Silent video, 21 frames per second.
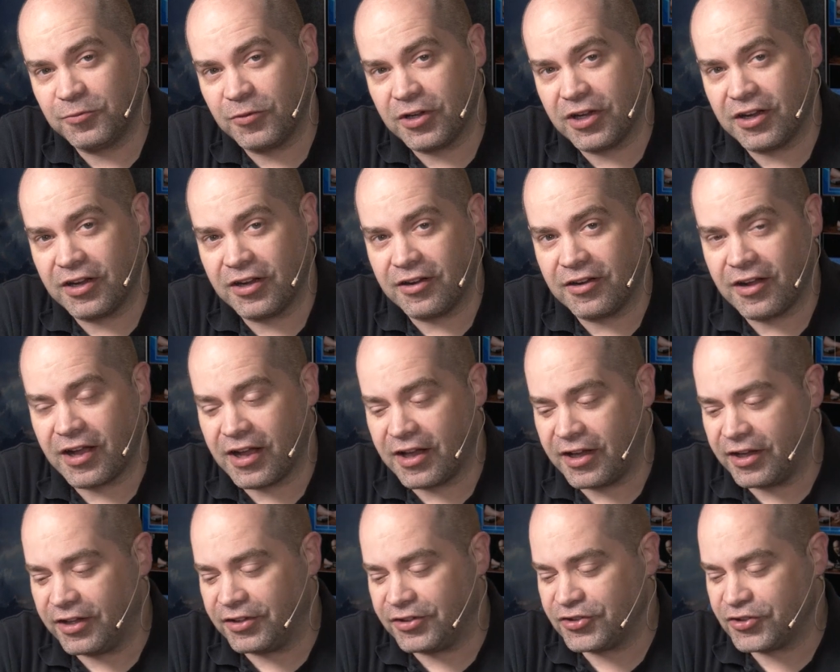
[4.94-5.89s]
where
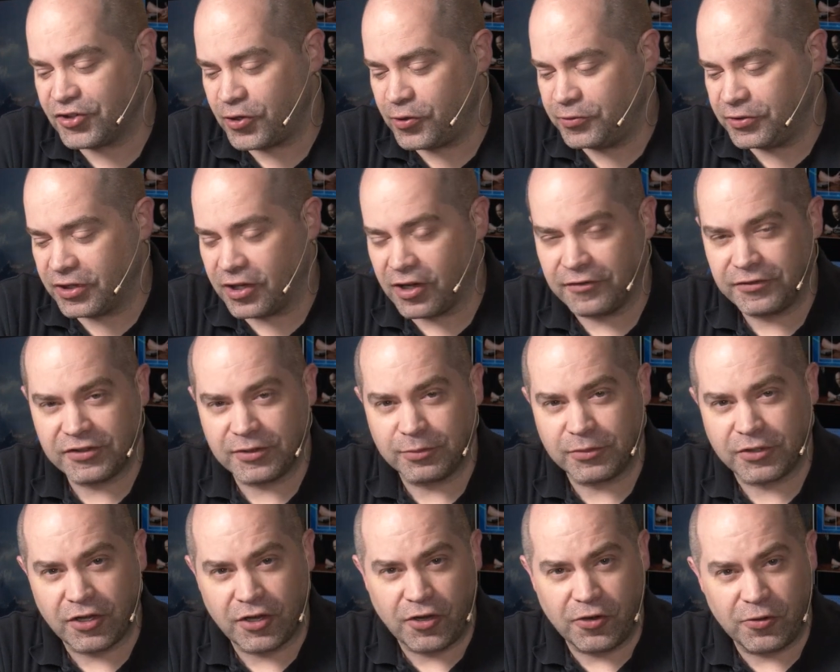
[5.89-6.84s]
I showed off
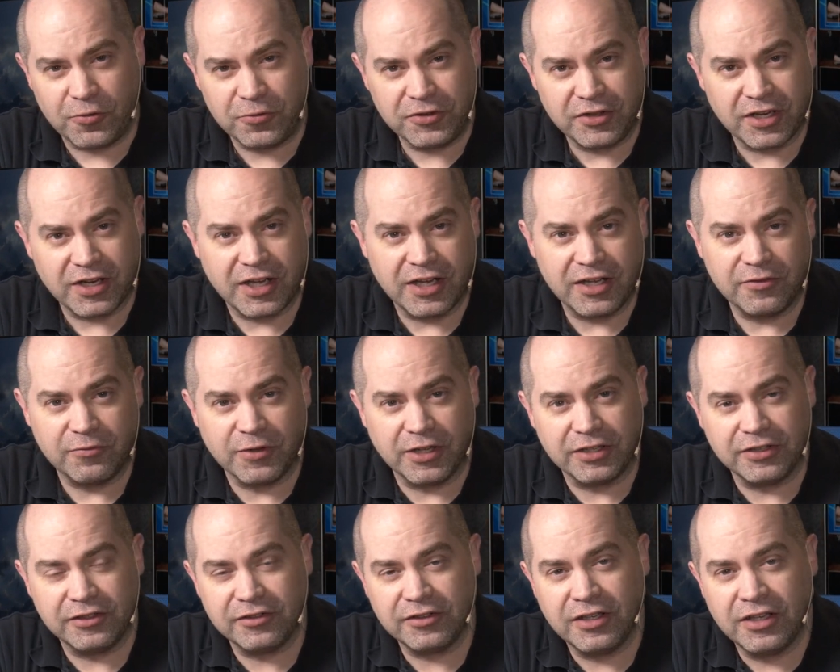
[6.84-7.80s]
some code that I had
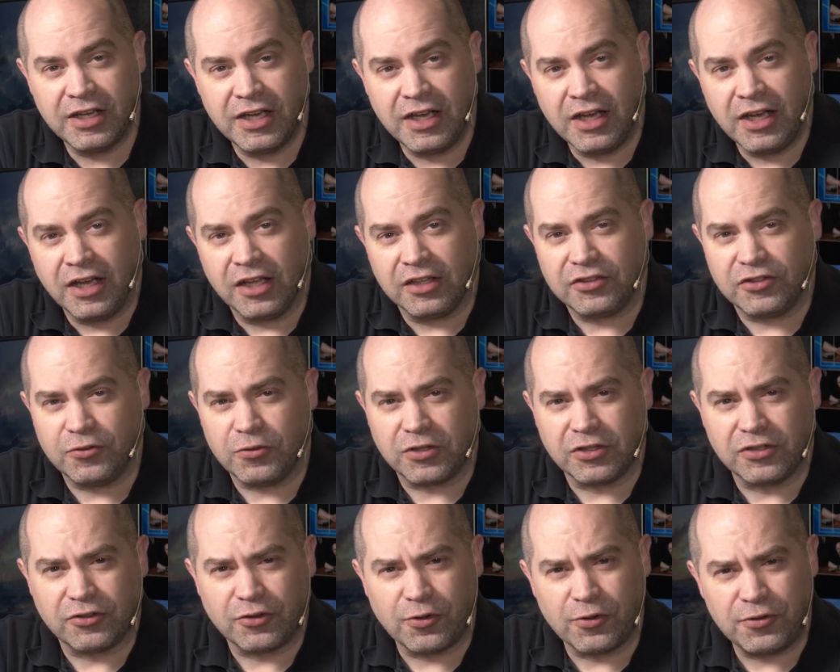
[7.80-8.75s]
written to
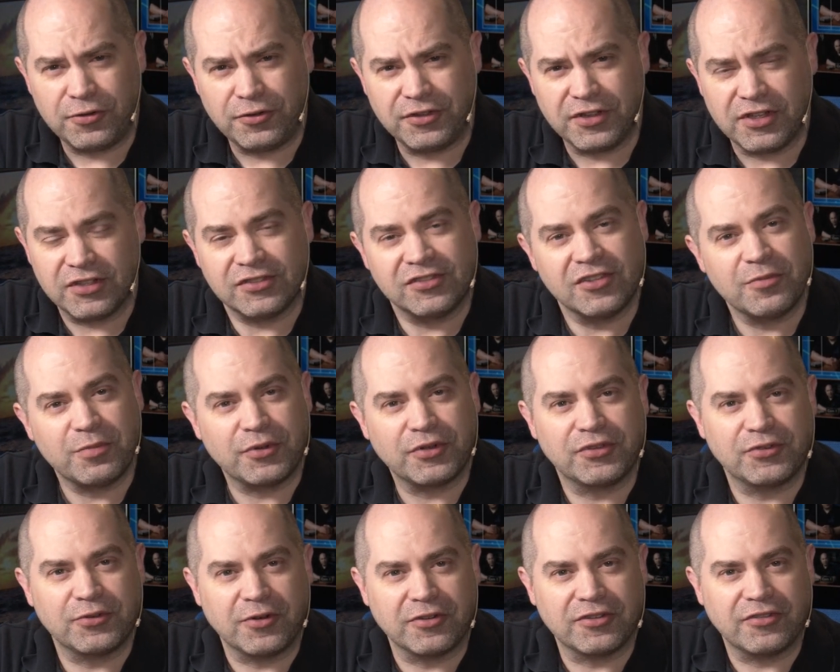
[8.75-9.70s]
control the
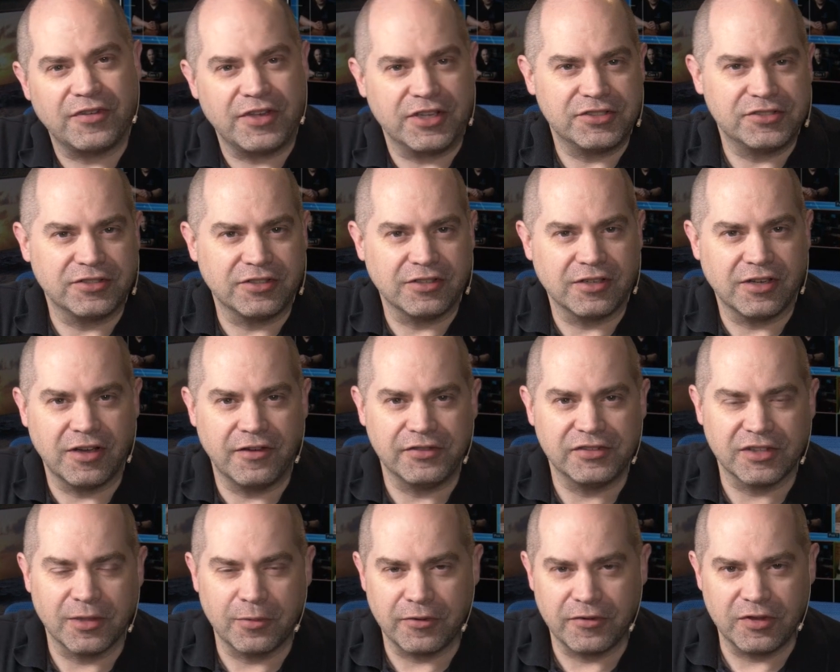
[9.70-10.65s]
SuperSource feature of
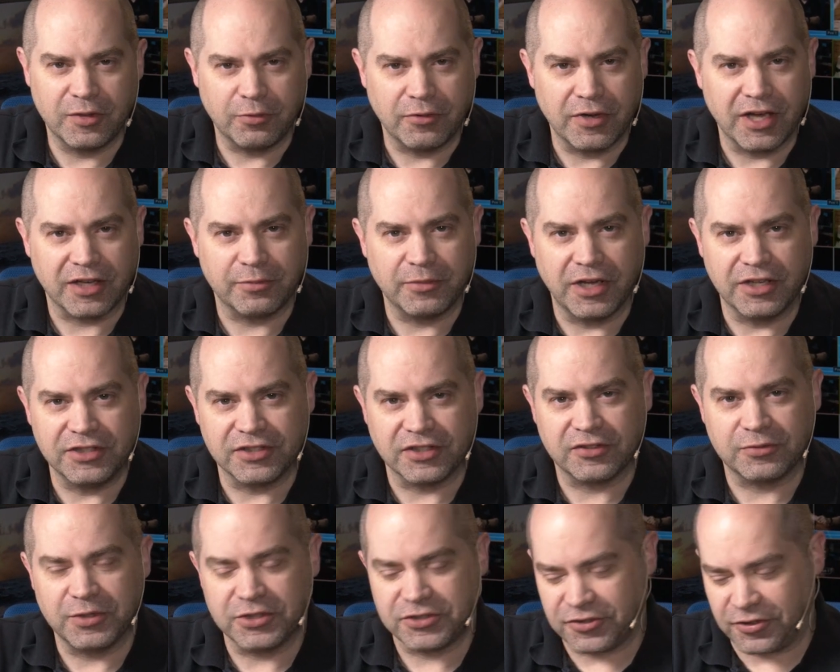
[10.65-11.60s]
some of the
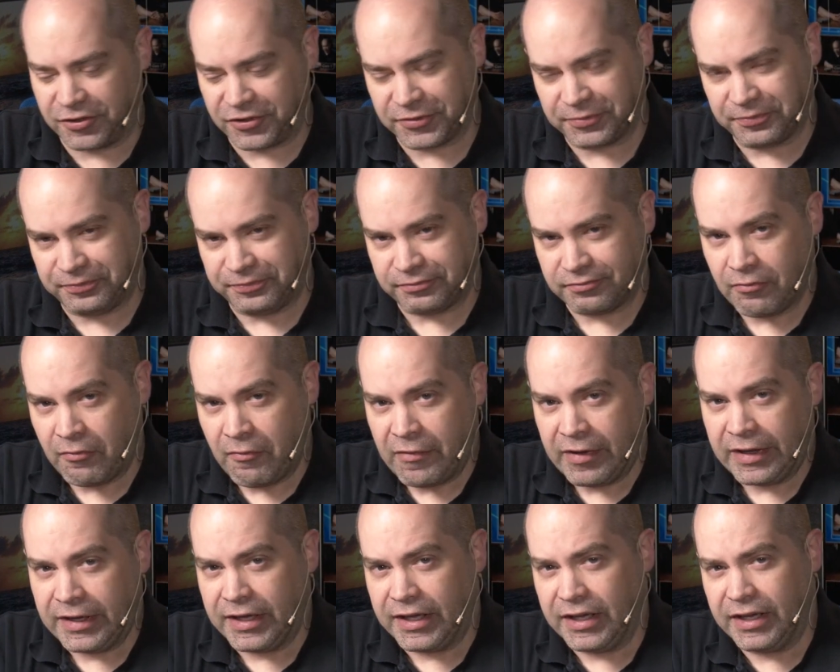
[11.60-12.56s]
Blackmagic switchers.
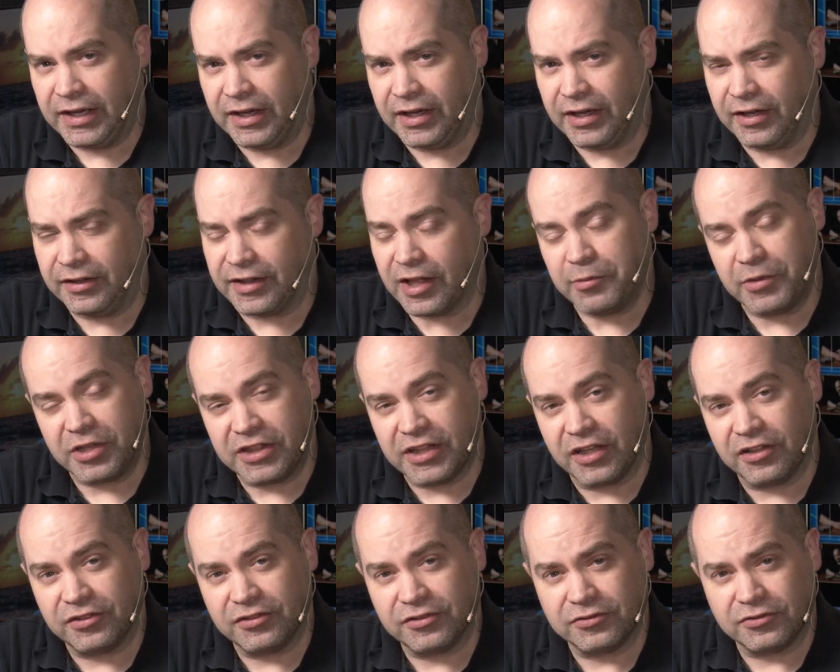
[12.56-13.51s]
And I made
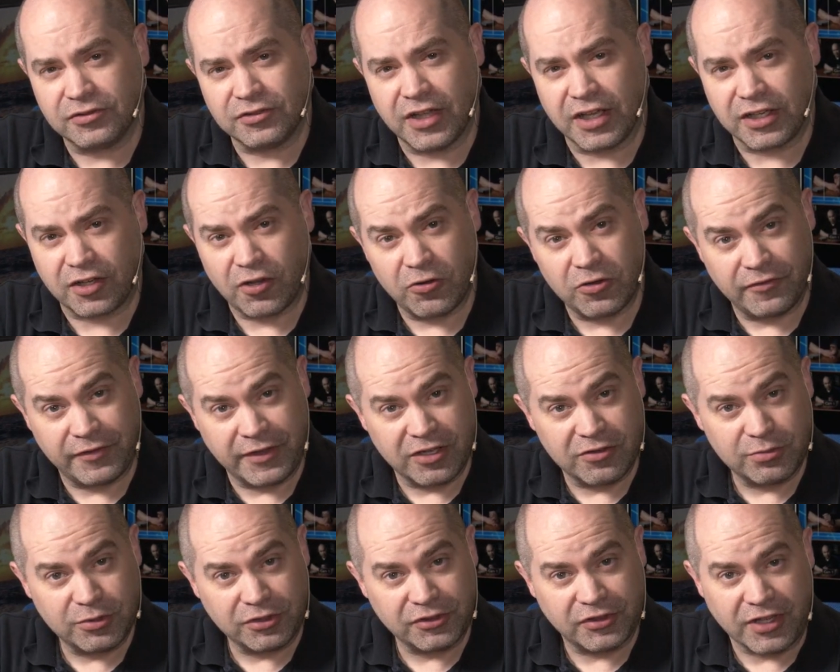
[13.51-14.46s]
that code
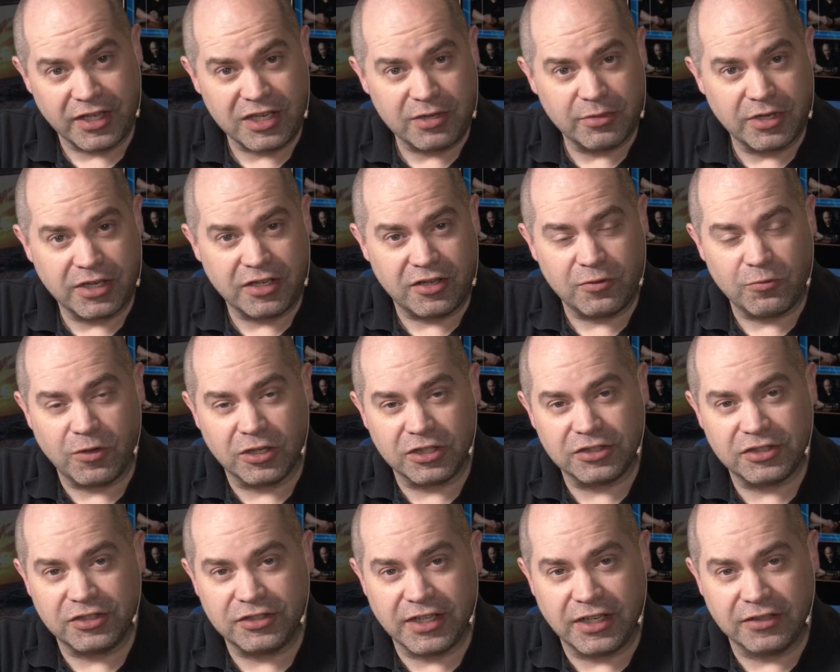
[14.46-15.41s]
available to anybody who
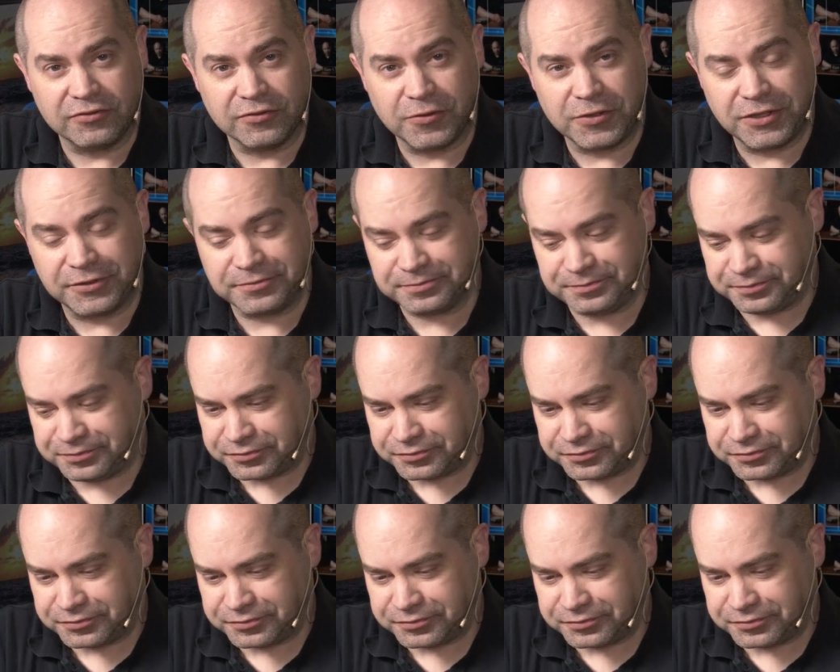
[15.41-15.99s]
wanted to download it.